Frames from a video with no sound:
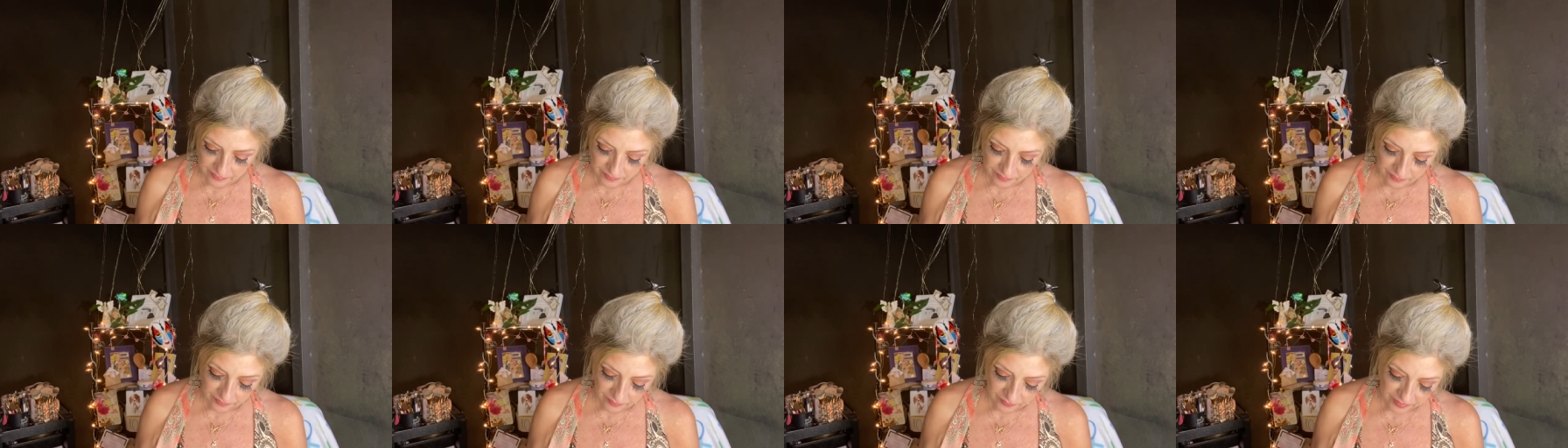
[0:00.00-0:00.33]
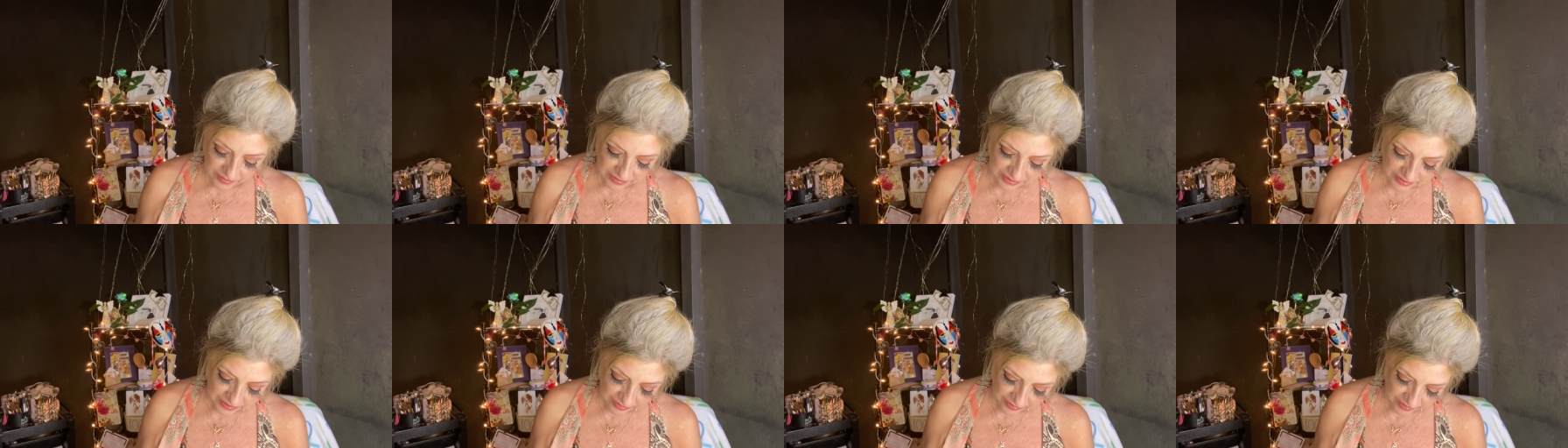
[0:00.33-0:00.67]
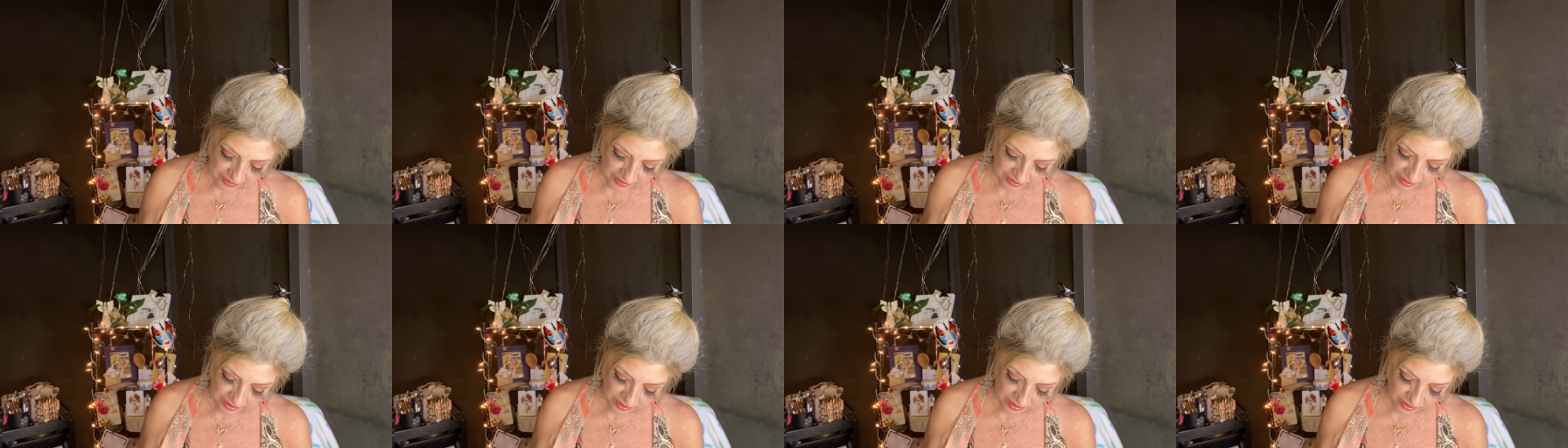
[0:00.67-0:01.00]
well, these are
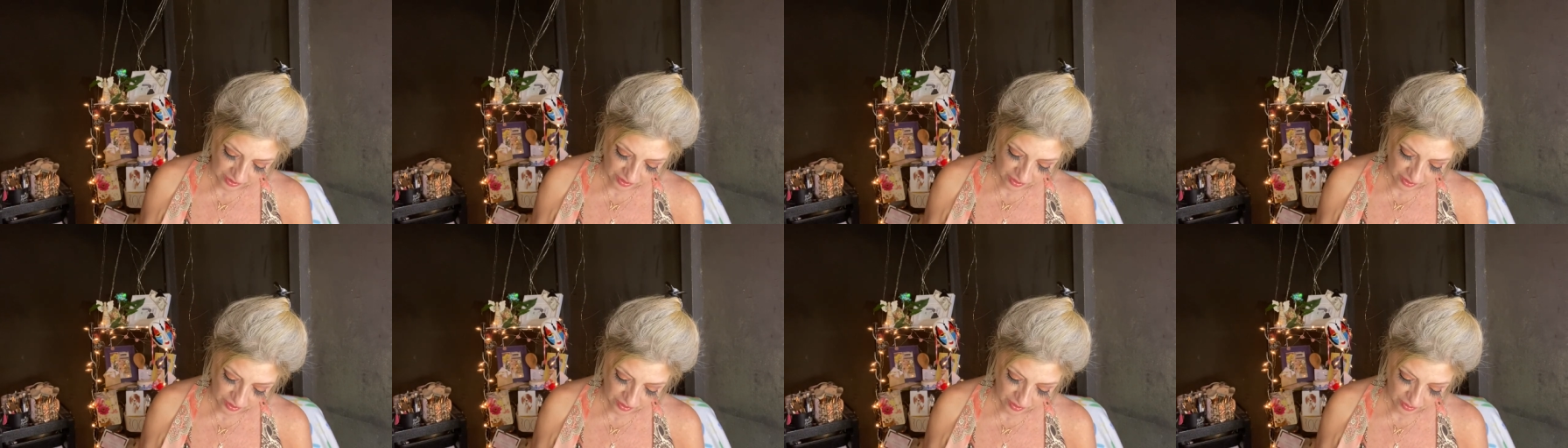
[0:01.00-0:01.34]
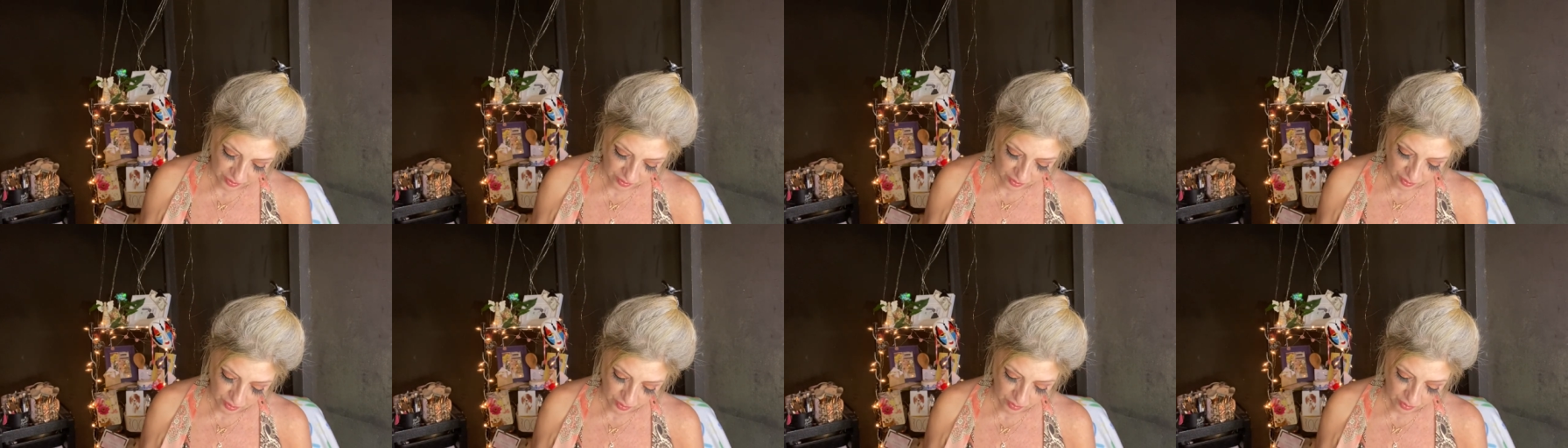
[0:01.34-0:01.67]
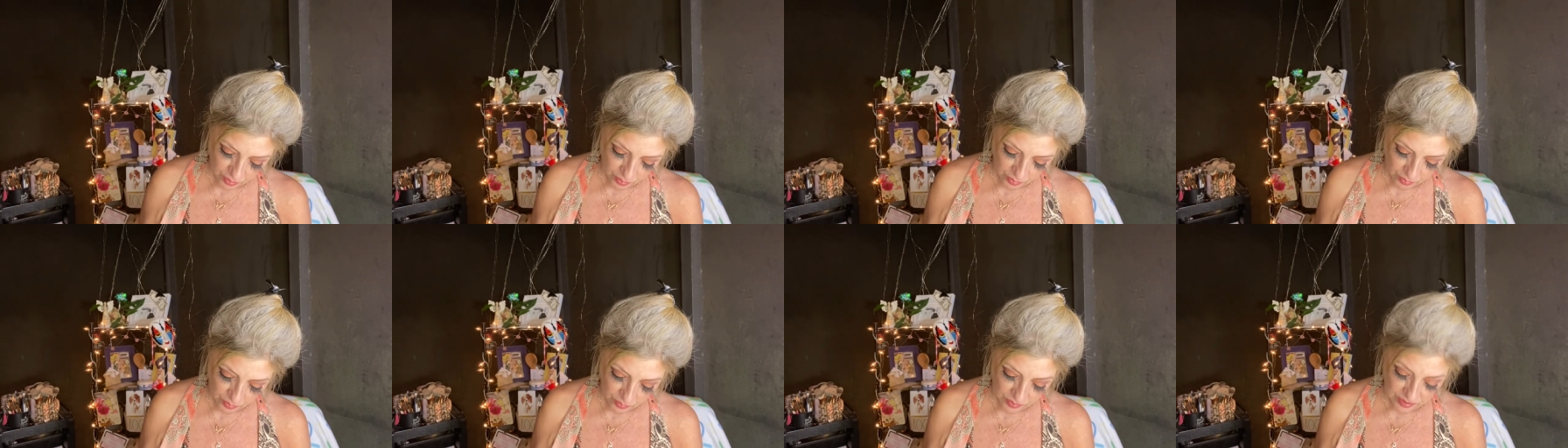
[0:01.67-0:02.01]
cute.
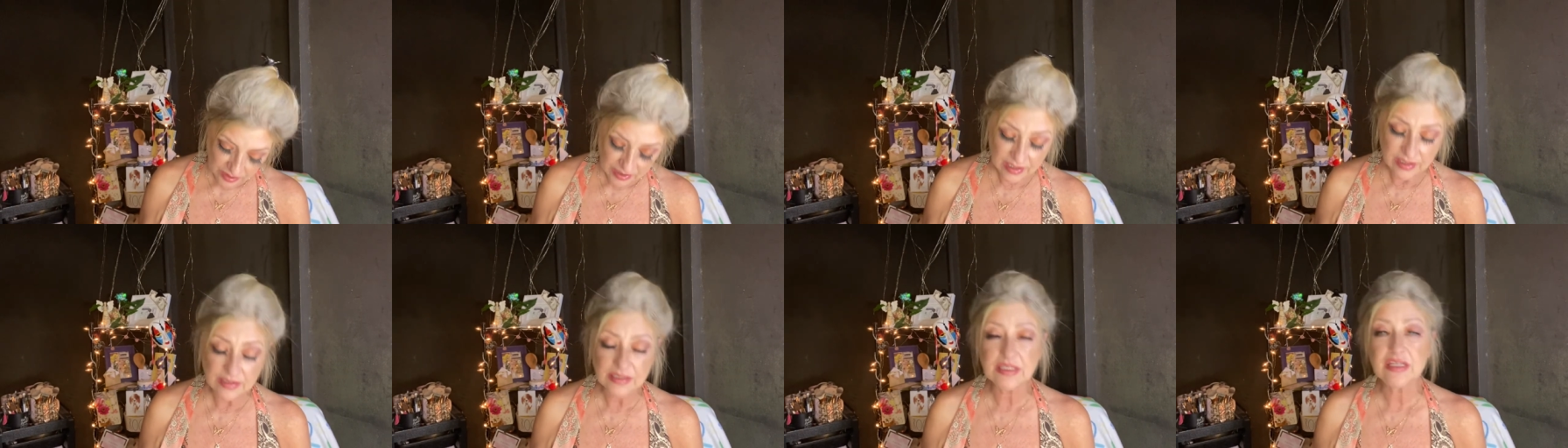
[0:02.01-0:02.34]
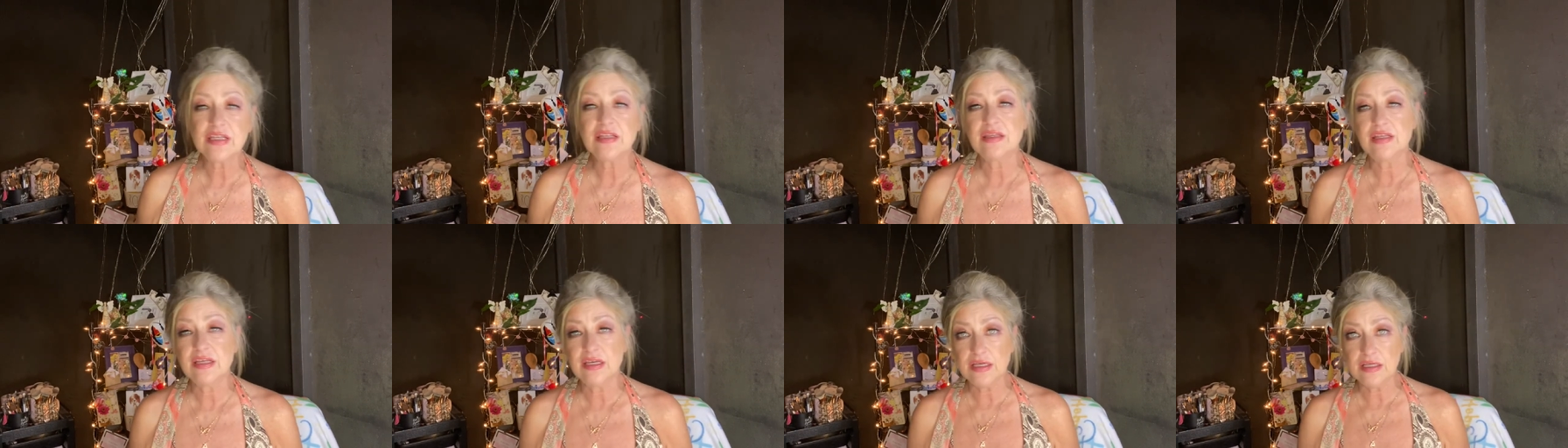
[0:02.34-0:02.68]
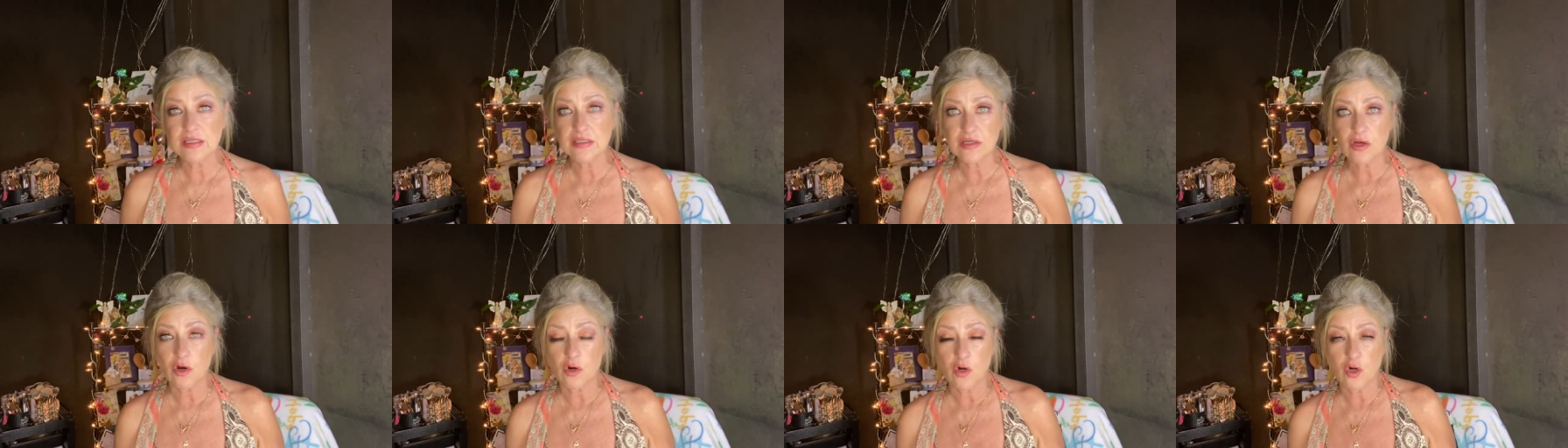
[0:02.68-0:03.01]
Now see, these
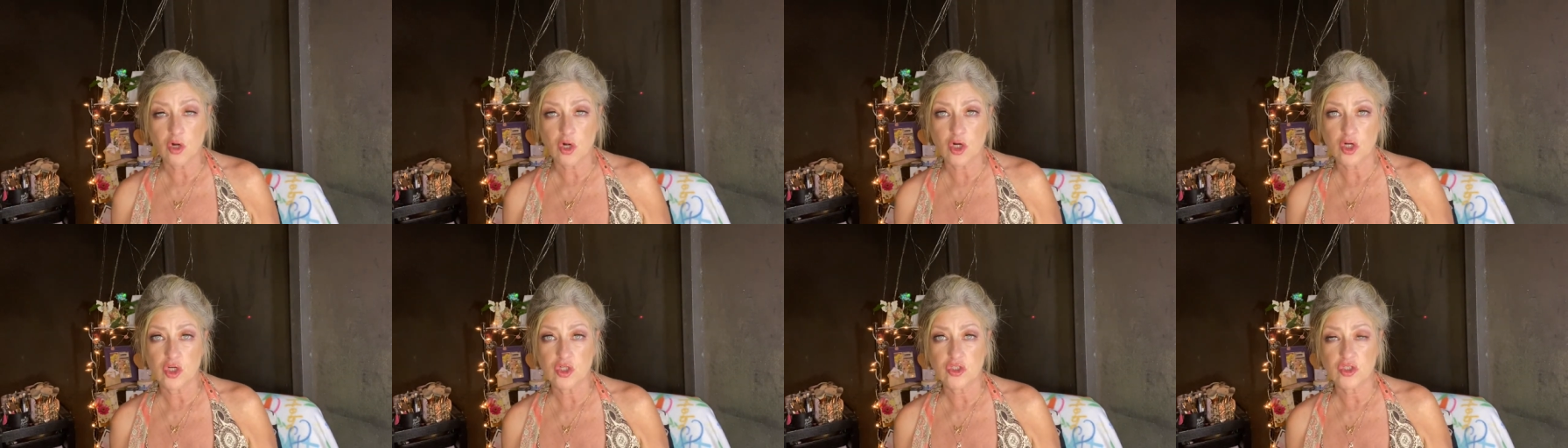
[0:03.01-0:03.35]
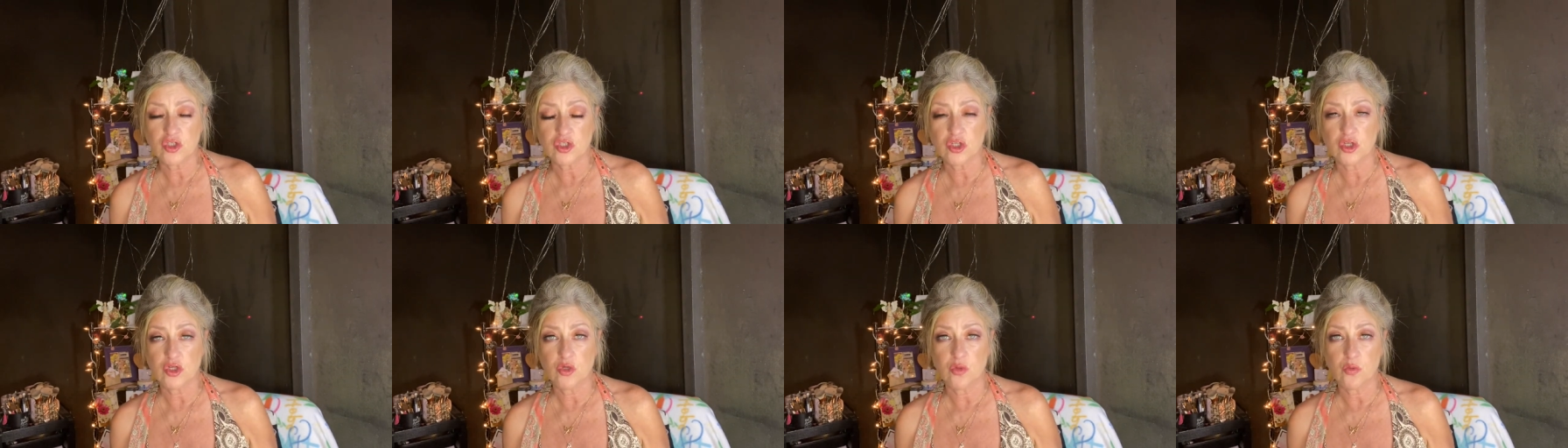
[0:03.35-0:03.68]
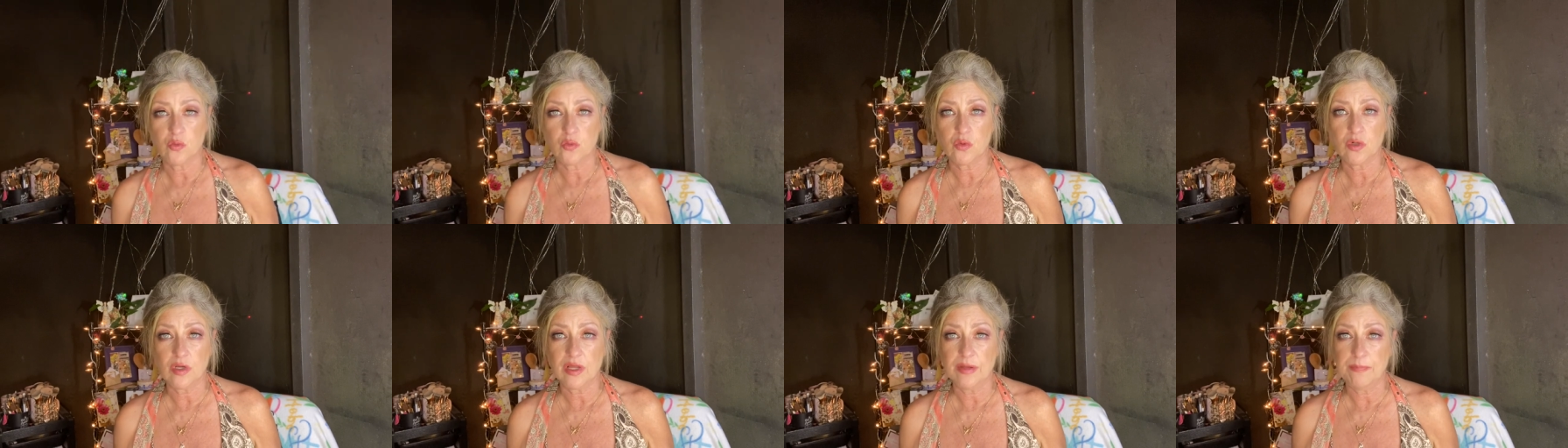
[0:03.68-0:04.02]
aren't
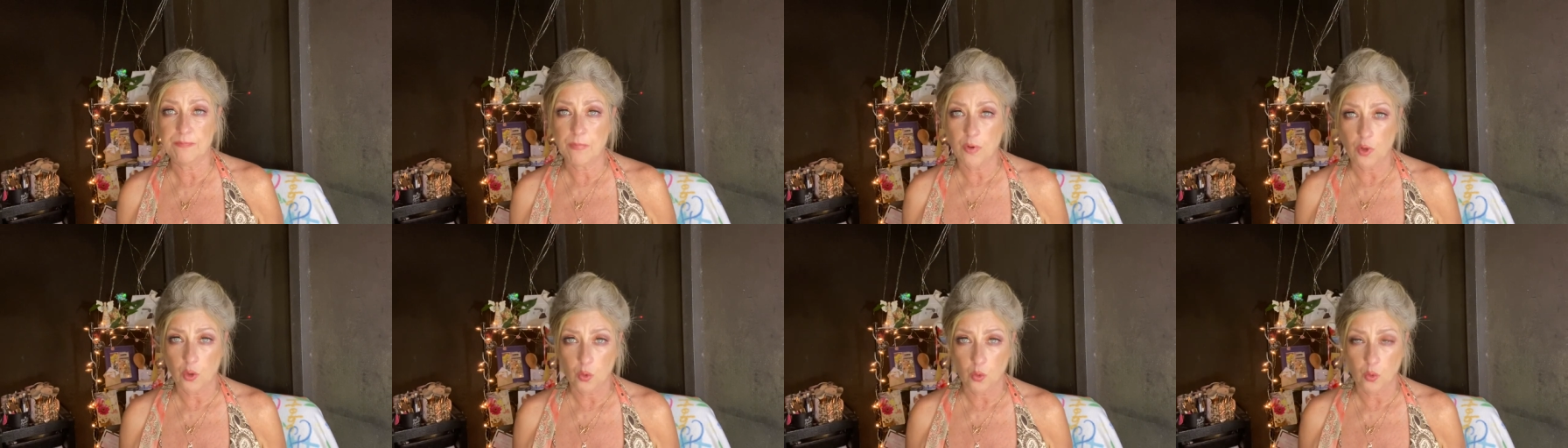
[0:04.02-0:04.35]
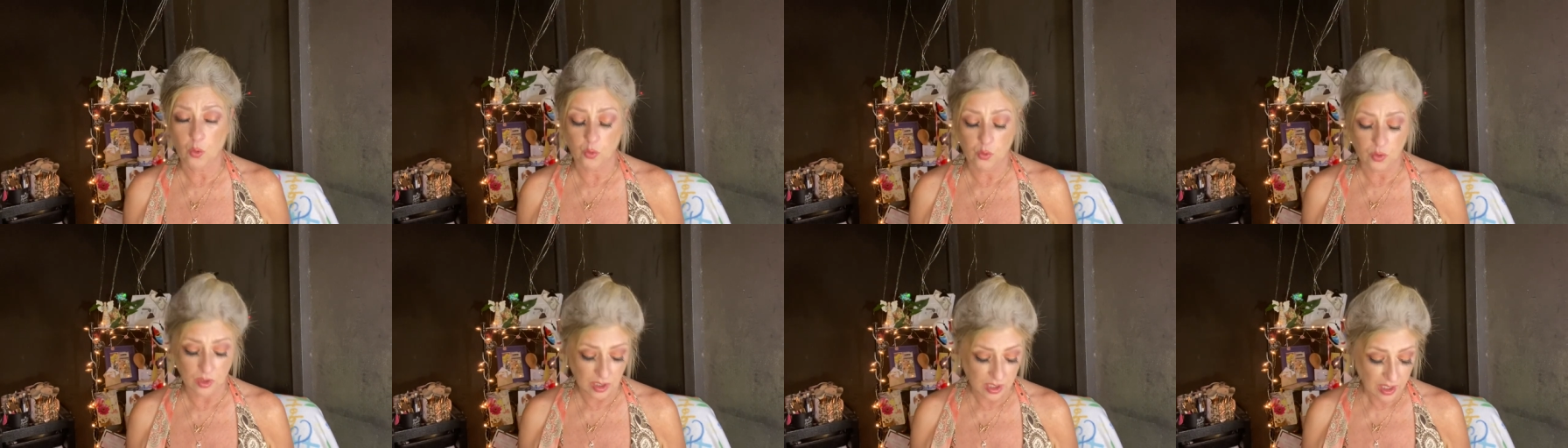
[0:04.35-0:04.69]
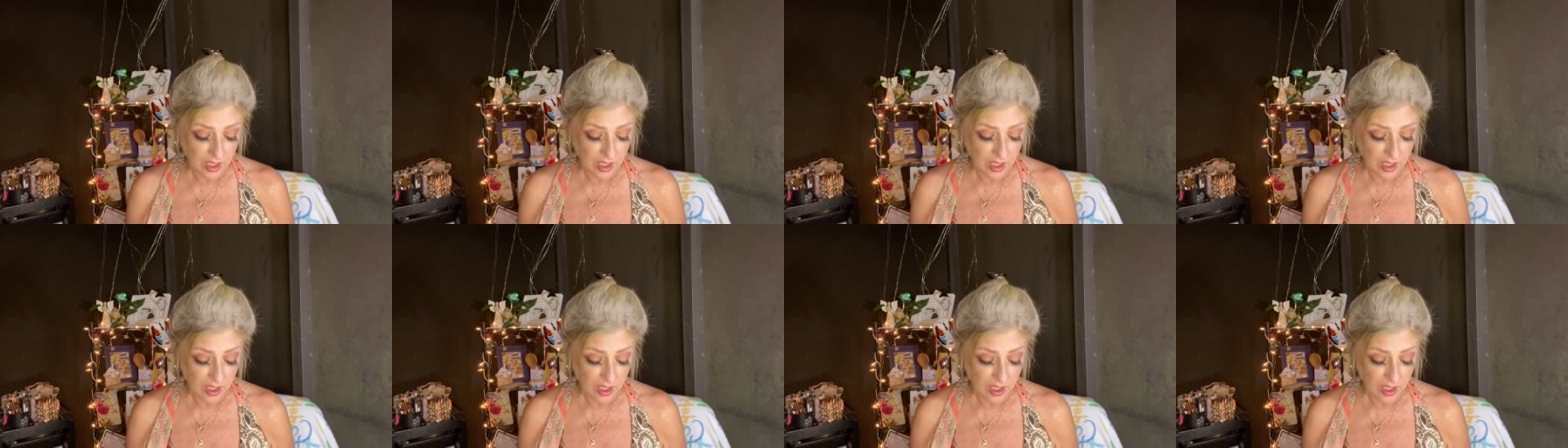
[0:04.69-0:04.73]
really bold.